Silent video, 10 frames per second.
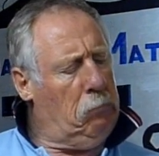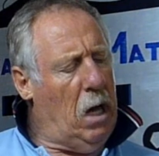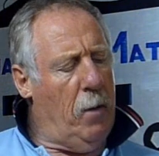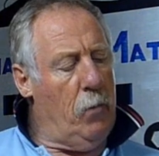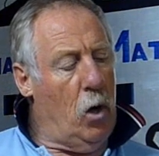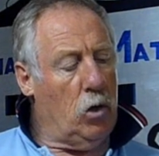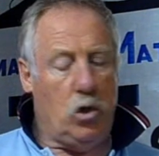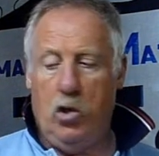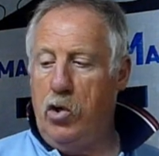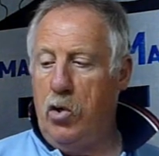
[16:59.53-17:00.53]
I'm not
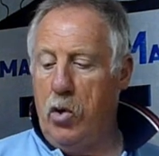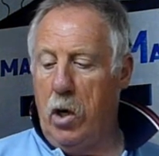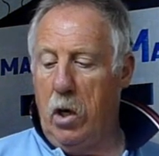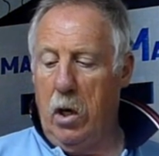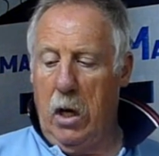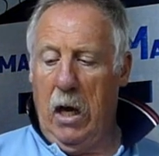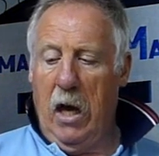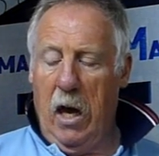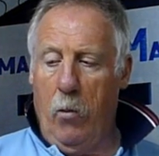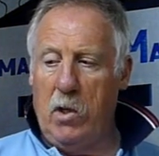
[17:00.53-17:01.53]
sure.
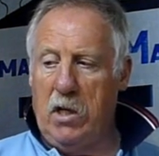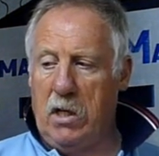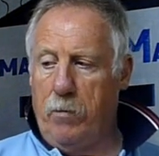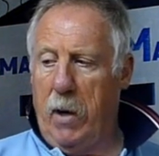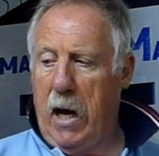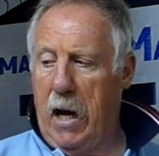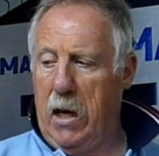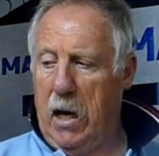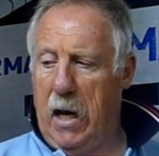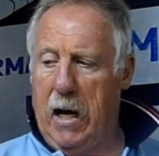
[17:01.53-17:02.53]
It wasn't as bad
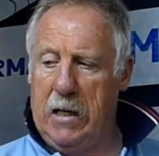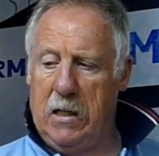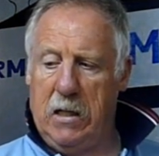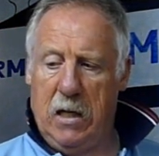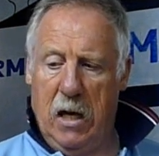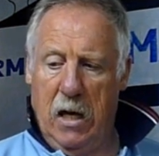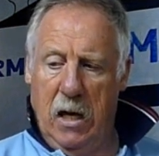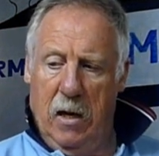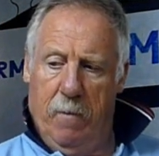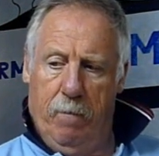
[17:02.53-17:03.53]
as
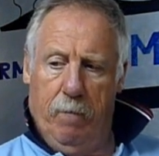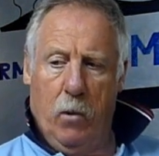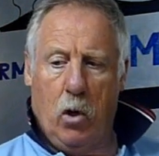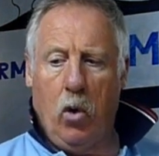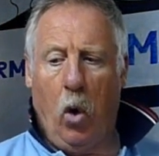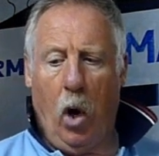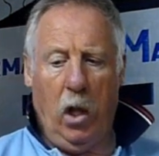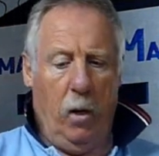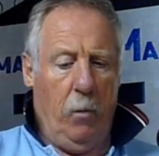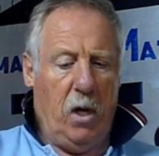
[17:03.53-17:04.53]

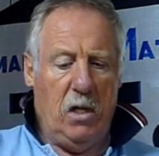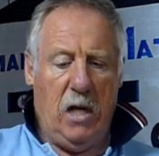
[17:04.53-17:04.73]
coiling, because you